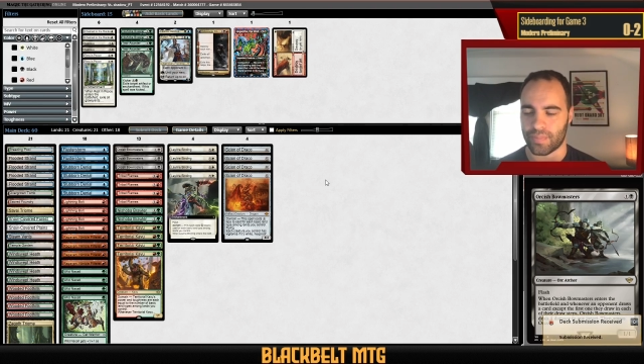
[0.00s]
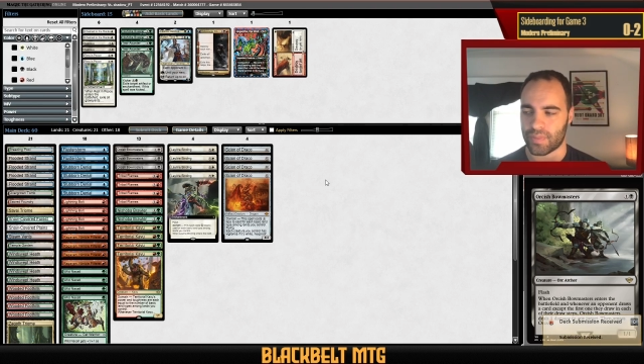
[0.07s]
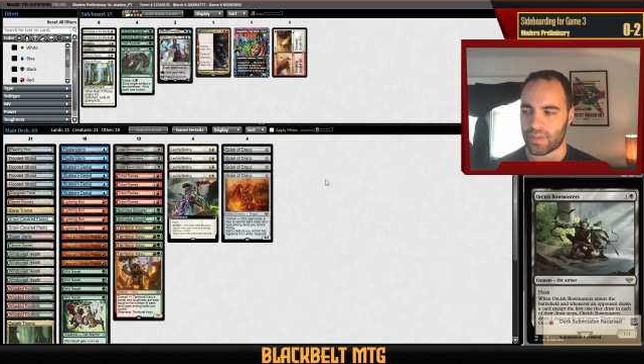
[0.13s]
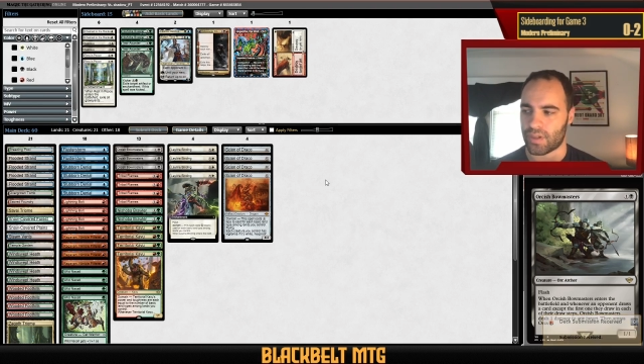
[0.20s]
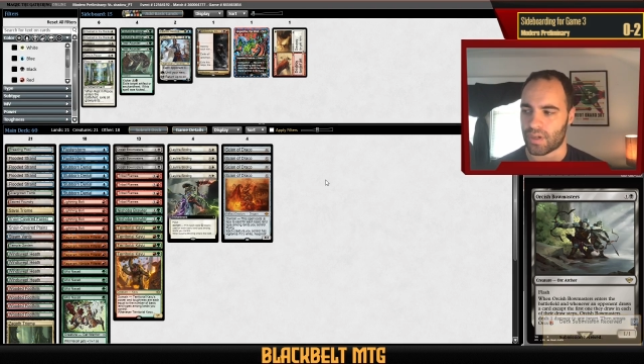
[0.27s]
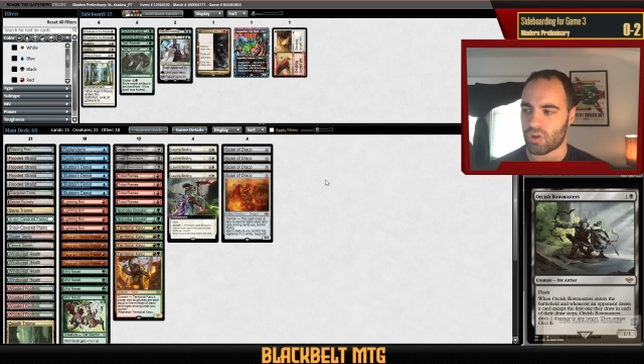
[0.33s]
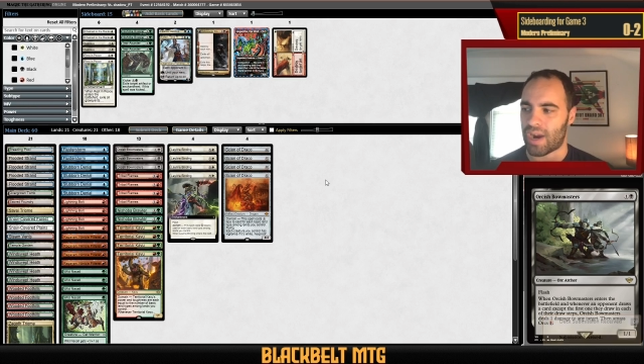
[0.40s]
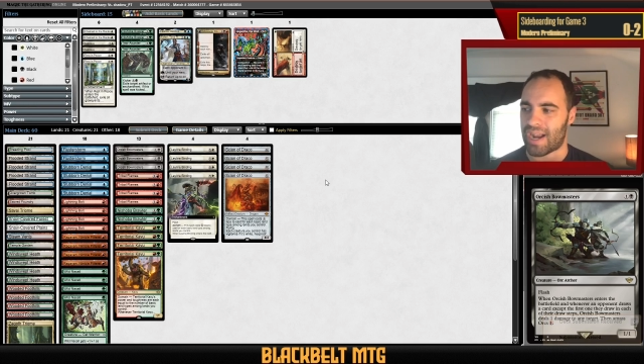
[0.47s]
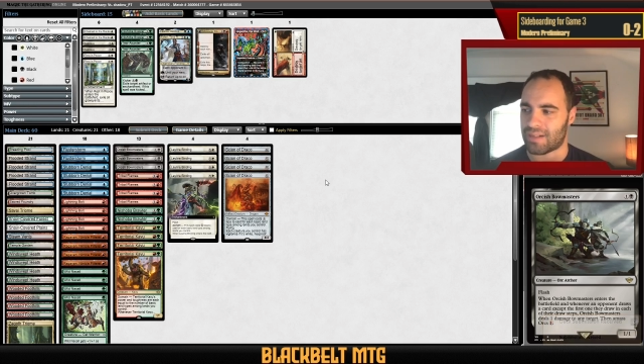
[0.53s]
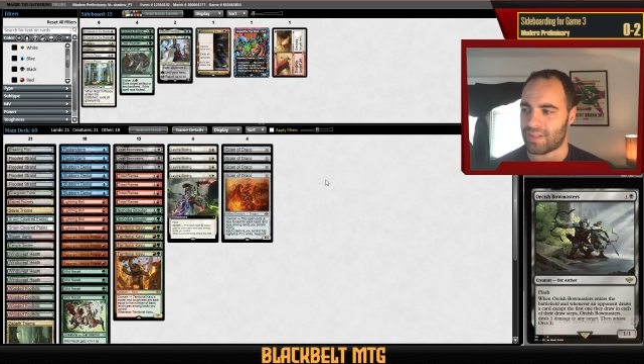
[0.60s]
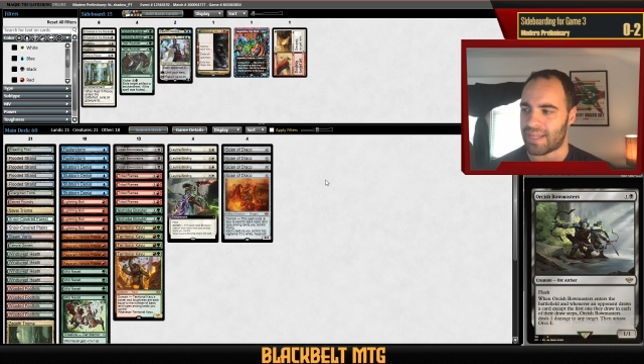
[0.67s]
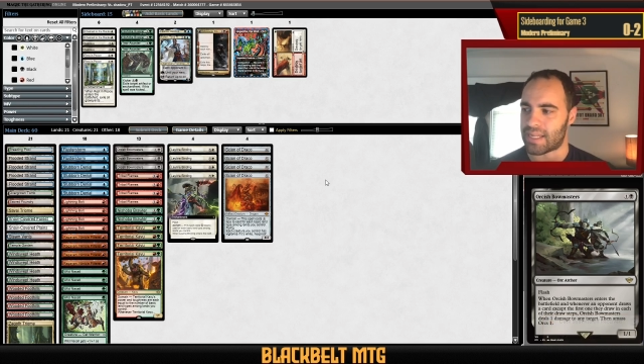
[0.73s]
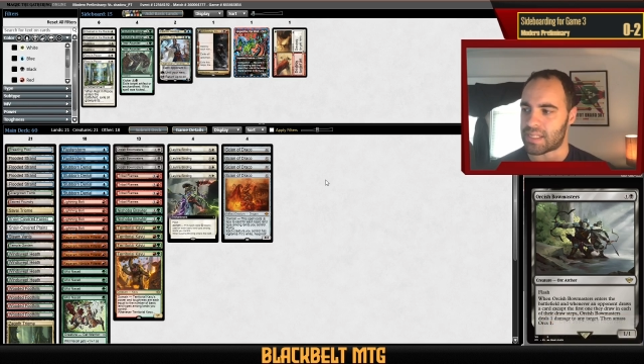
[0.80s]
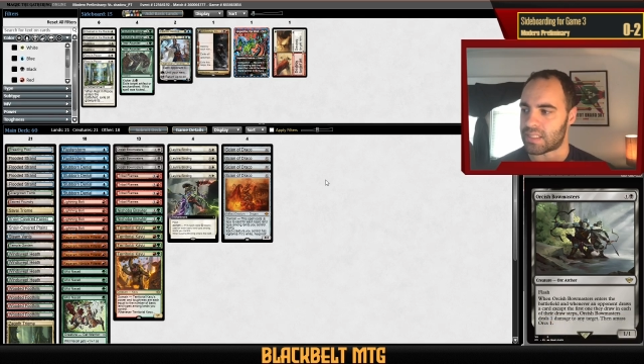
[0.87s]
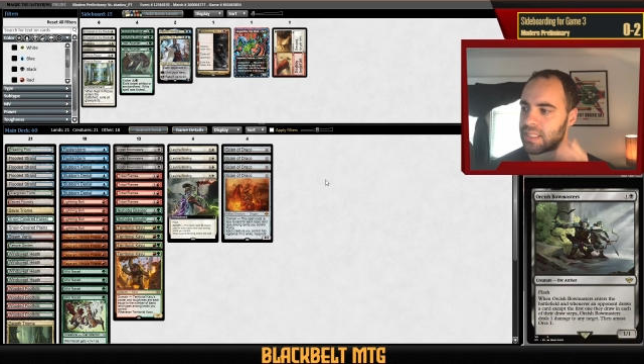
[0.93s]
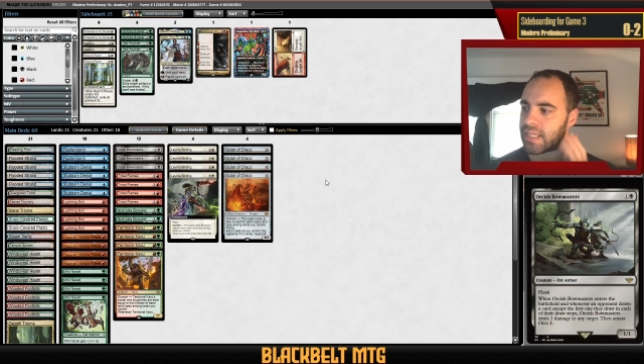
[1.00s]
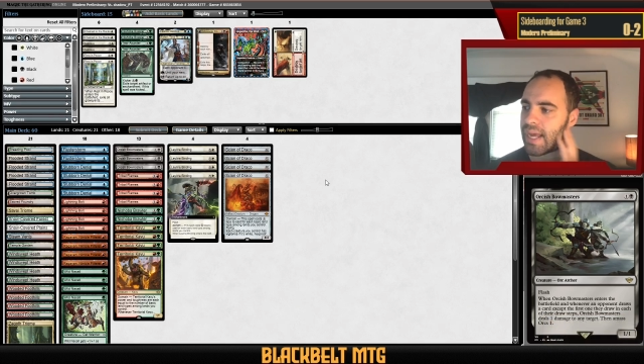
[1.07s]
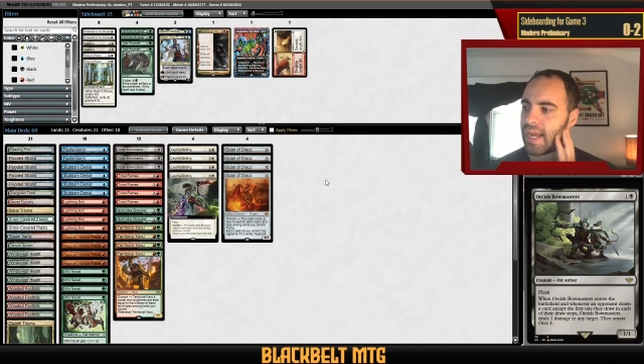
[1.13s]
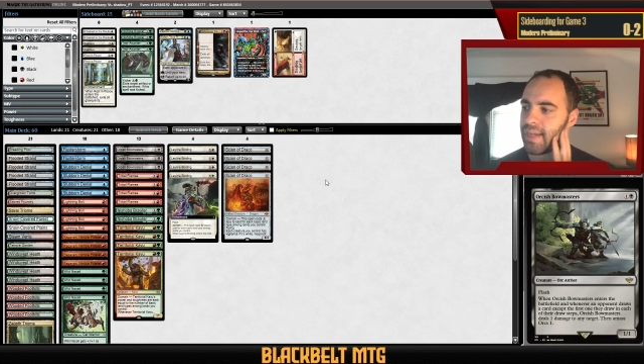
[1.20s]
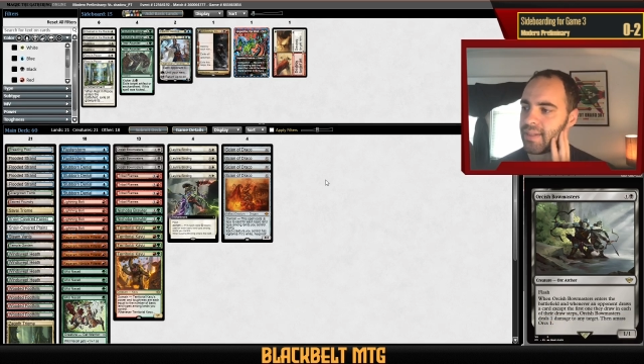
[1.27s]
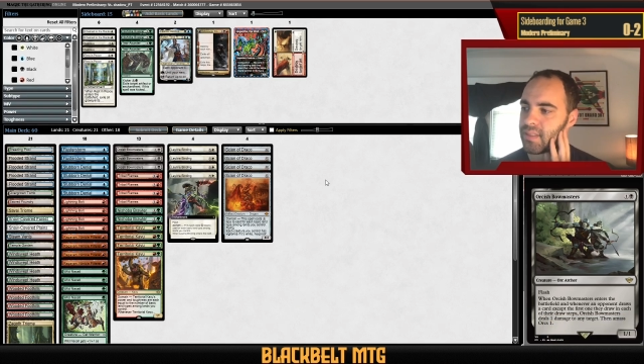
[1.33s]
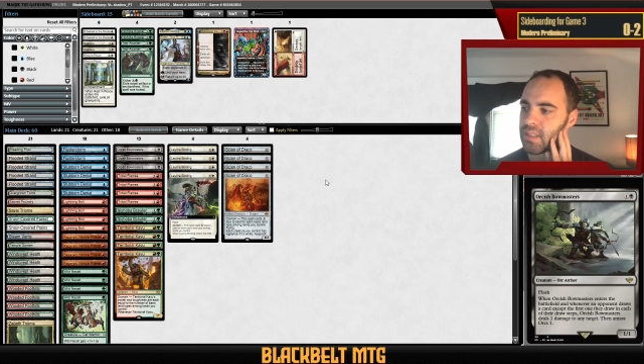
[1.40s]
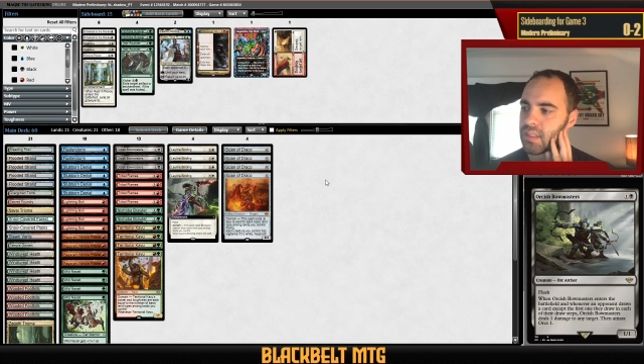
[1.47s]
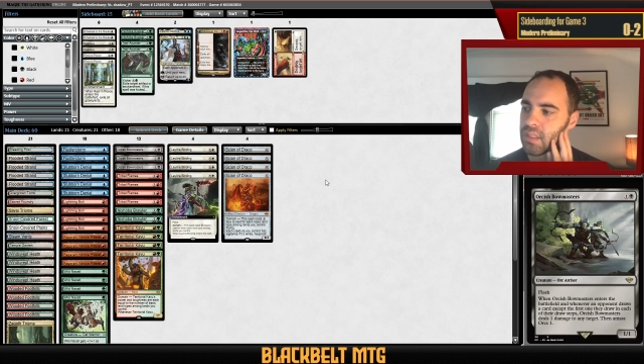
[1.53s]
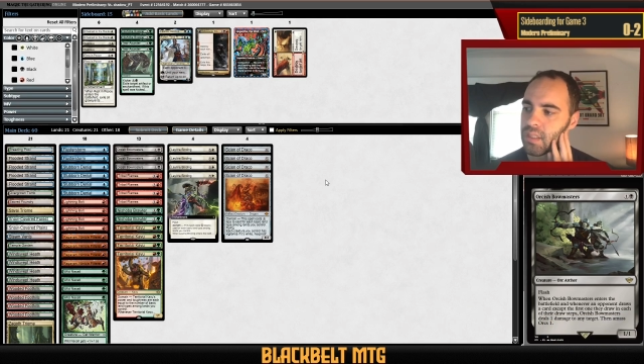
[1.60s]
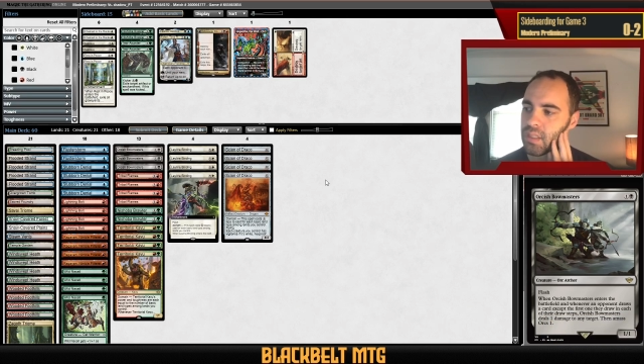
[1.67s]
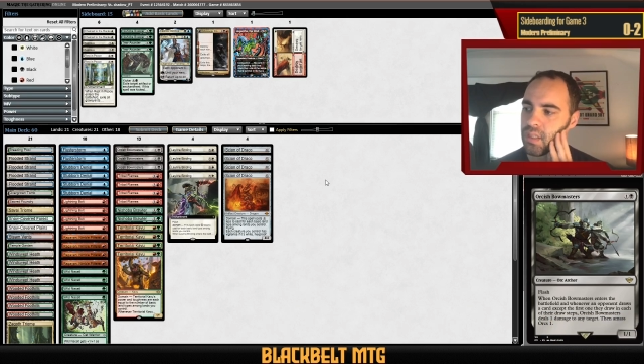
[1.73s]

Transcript: the crack lands he has.